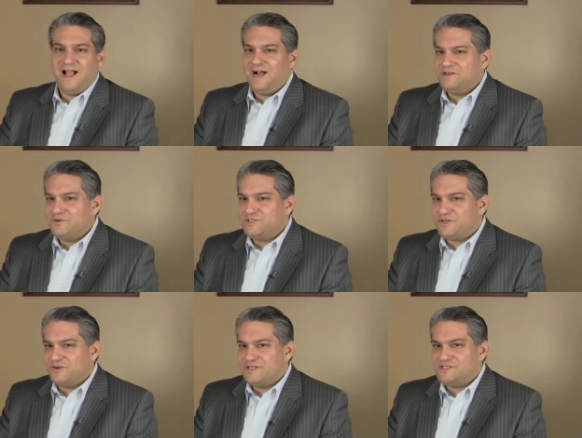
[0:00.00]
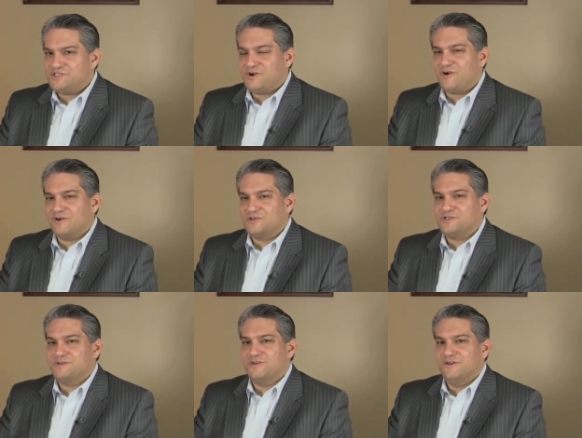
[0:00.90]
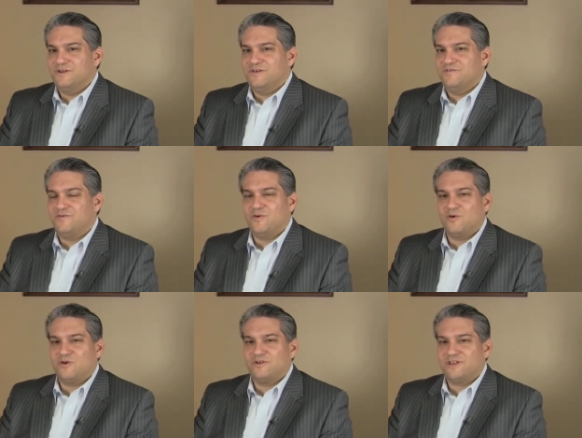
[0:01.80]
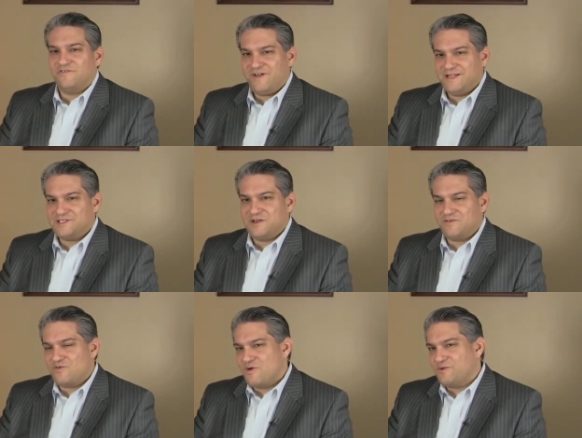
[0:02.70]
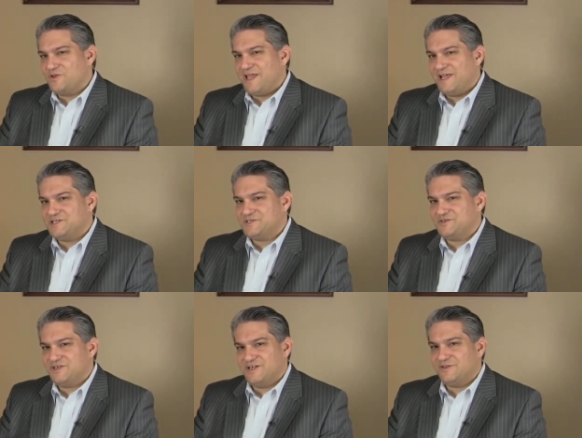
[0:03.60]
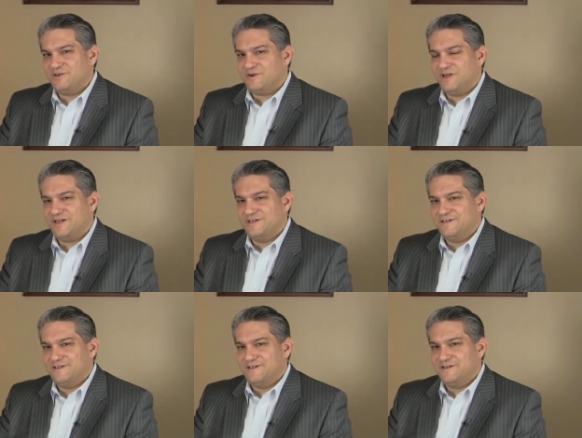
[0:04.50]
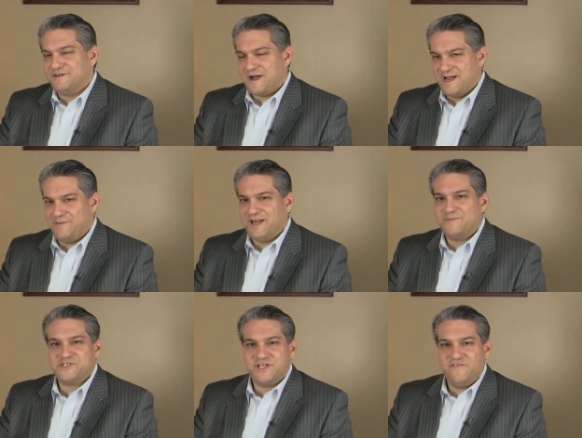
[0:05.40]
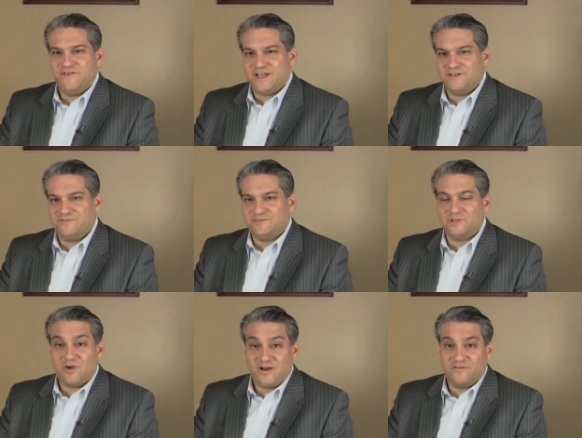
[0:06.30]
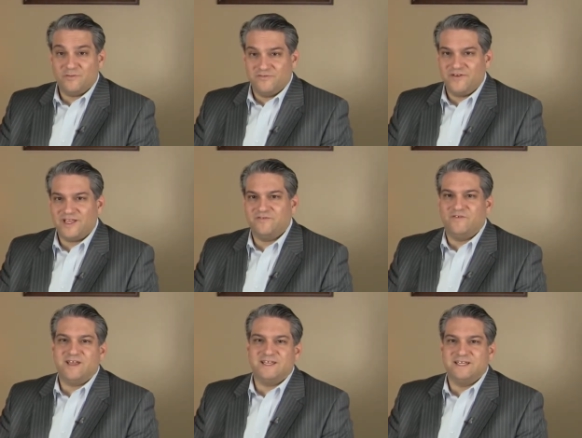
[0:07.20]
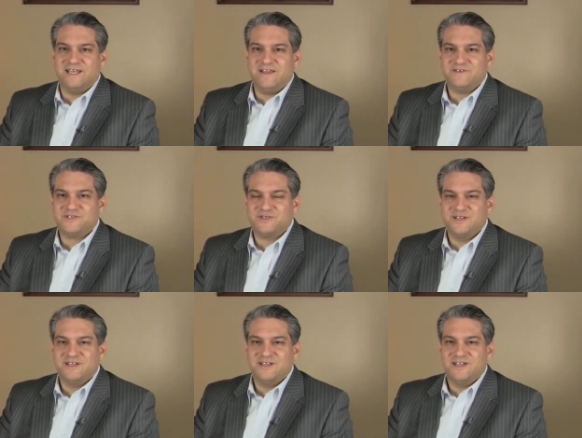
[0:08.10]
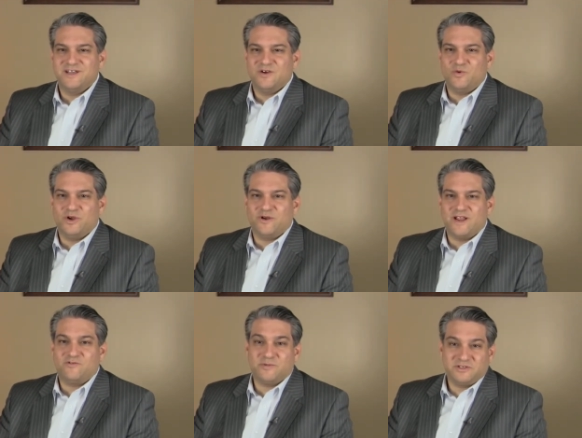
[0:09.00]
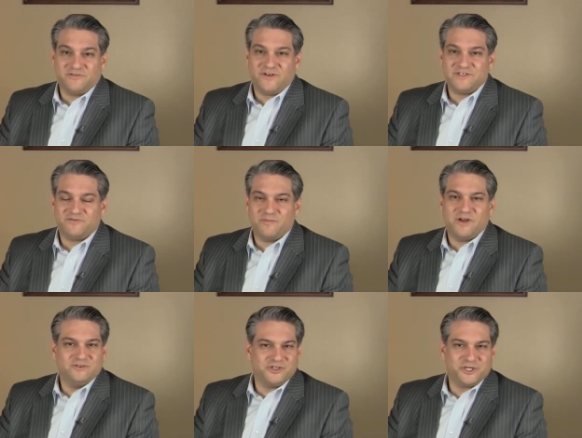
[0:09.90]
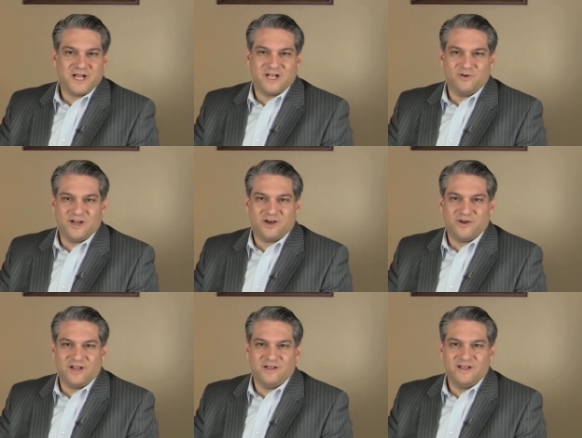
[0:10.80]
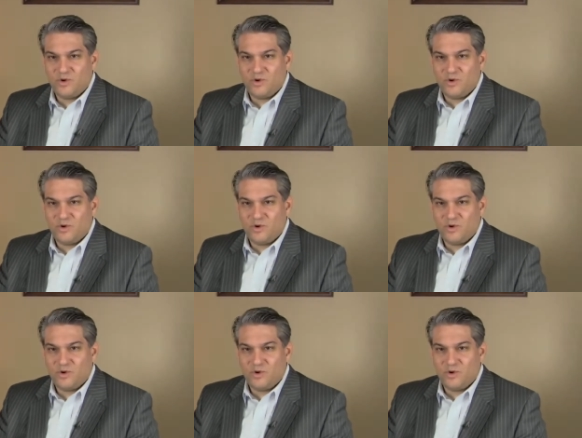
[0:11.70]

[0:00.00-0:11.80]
How do attorneys charge for defense of a criminal case in Illinois? Hi, my name is Steve Fagan from the law firm of Fagan, Fagan and Davis. We're a criminal defense firm here in the Chicago area.